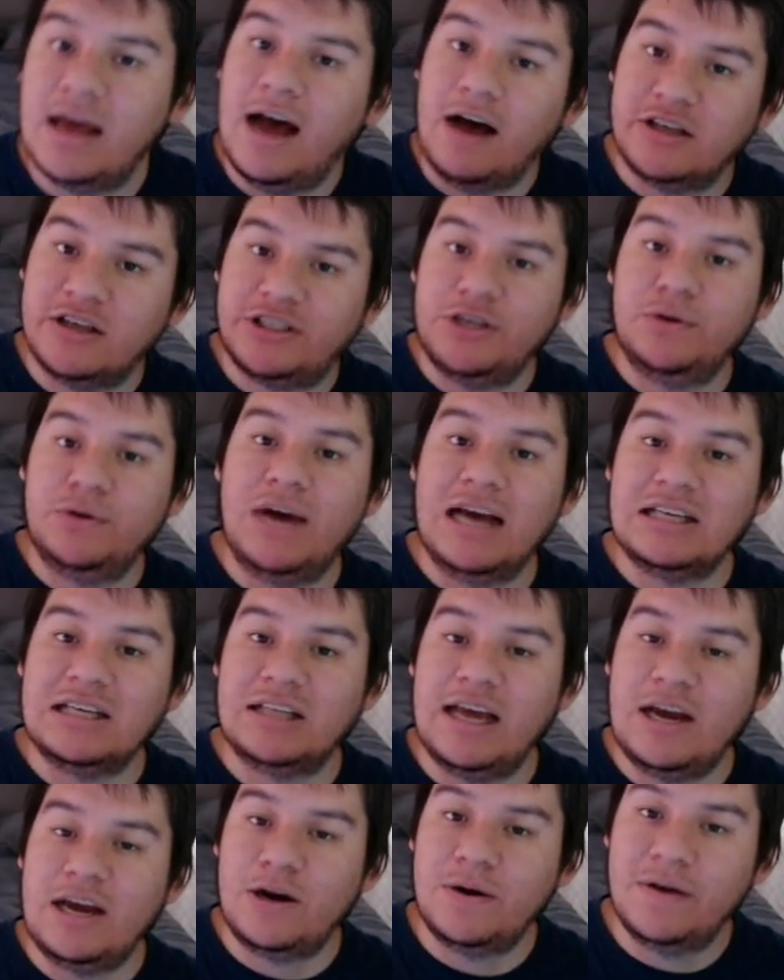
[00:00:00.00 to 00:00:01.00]
I'll see you guys
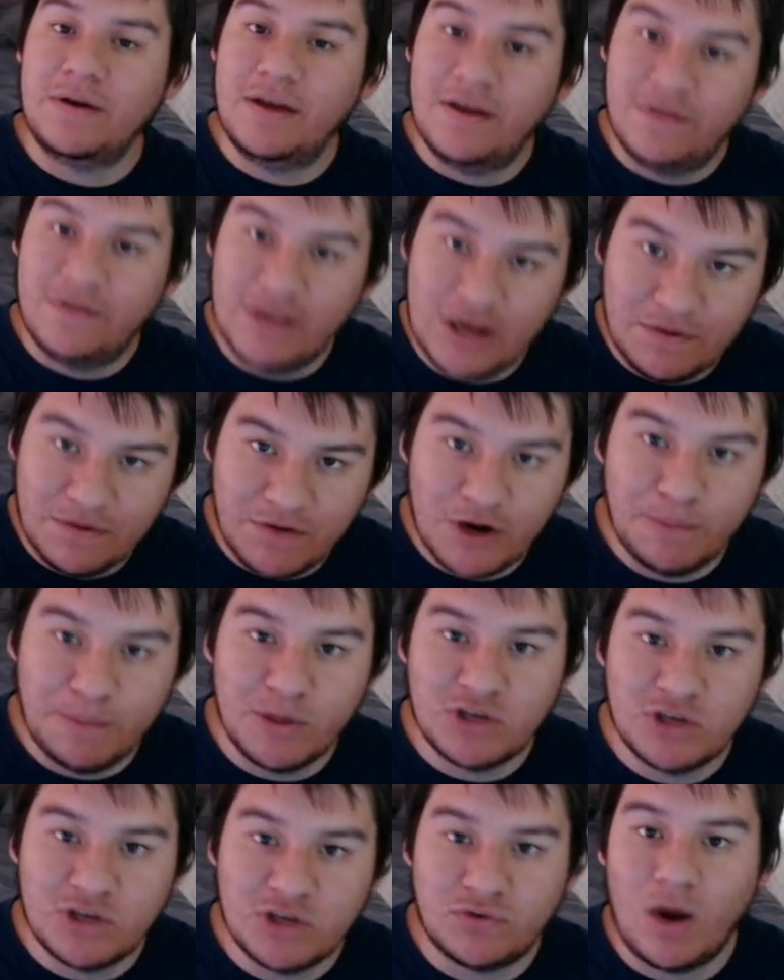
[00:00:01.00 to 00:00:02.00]
later. Thank you very
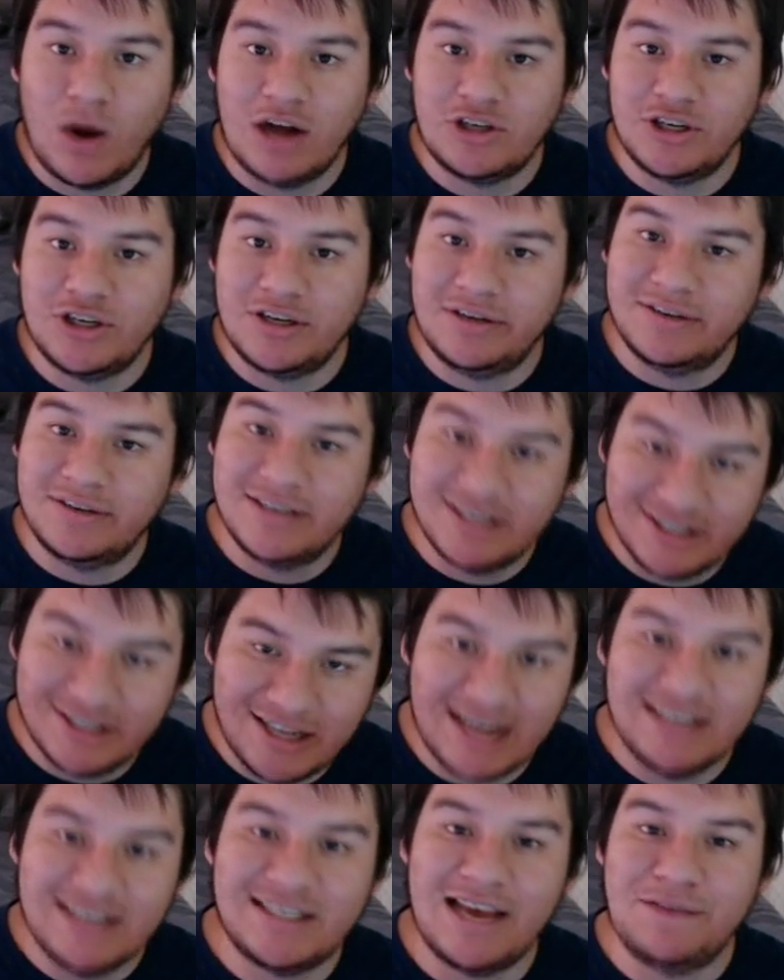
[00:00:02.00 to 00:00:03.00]
much for watching.
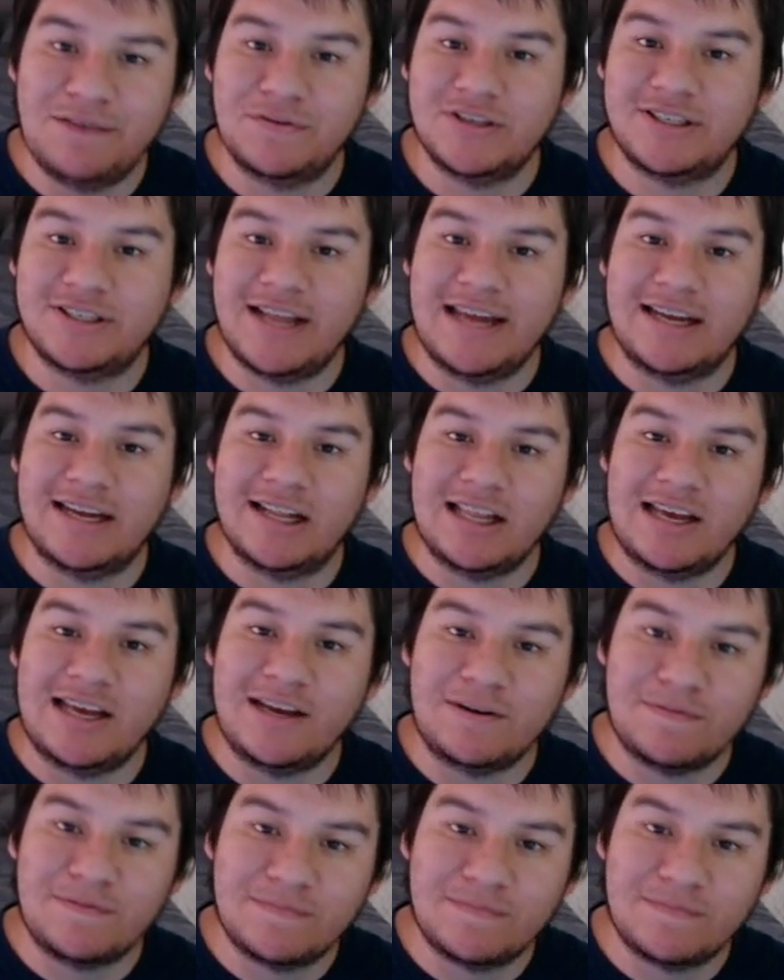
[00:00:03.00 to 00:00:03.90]
Stay safe and stay clean.